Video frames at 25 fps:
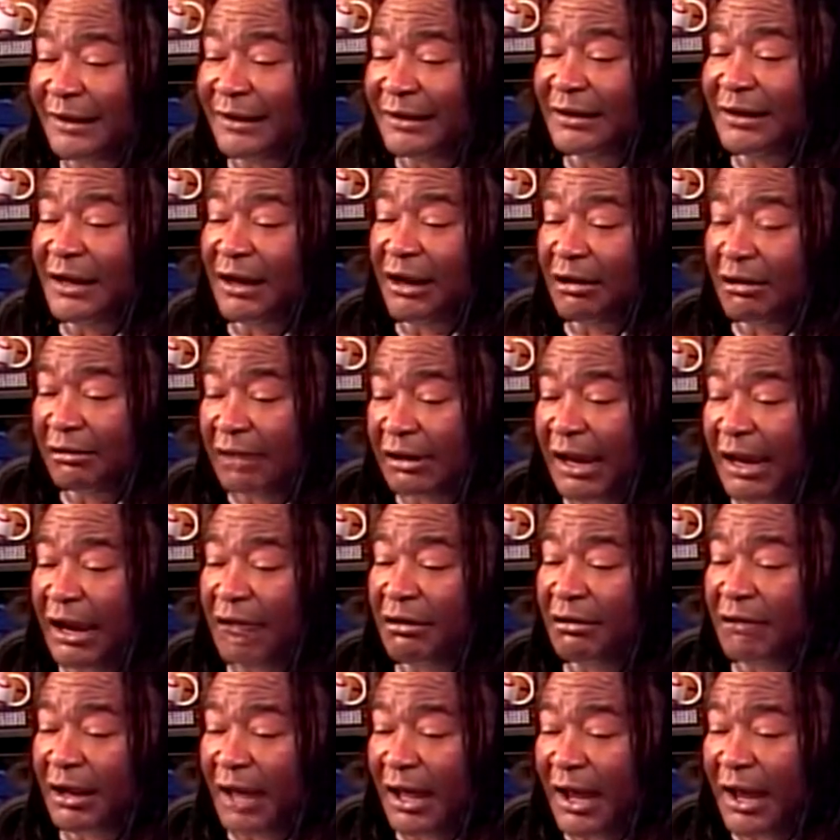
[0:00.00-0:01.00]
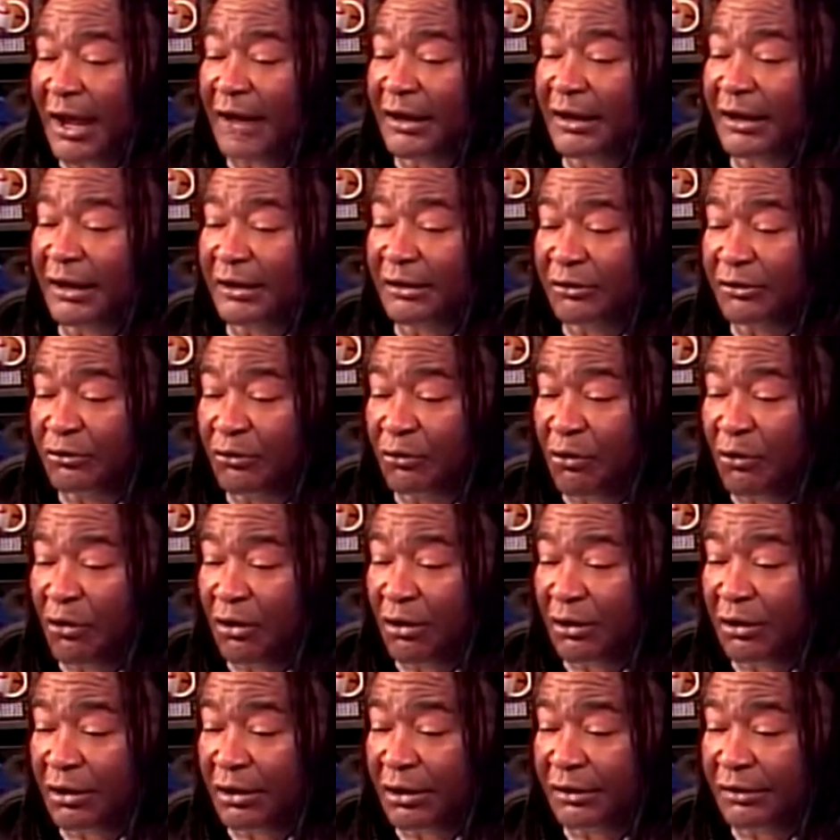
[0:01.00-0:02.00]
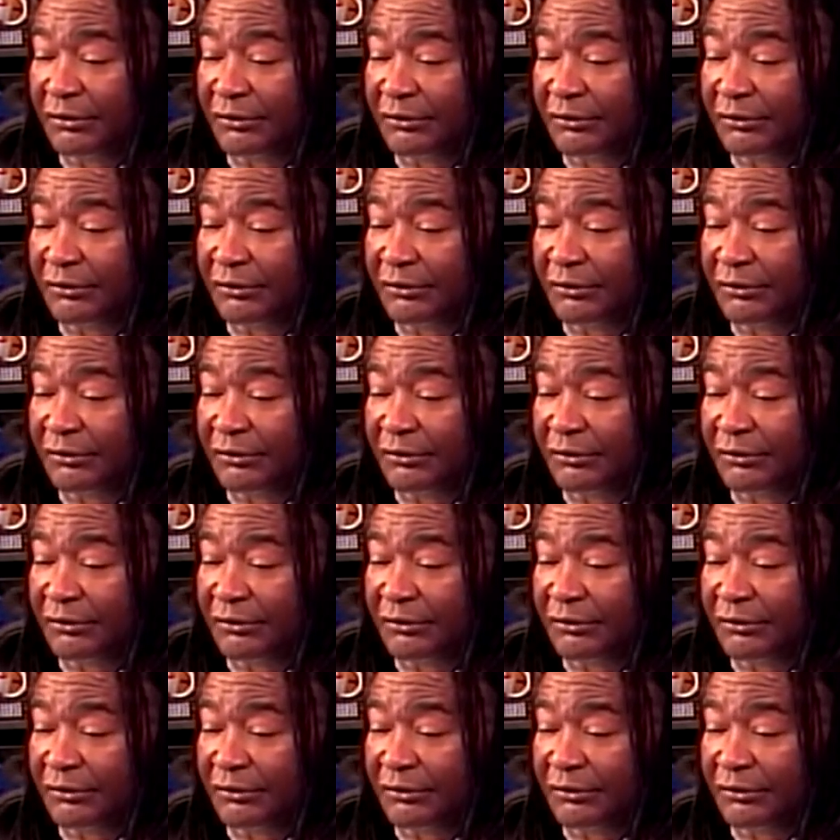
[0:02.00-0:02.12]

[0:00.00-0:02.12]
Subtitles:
there. Carolina, New Orleans.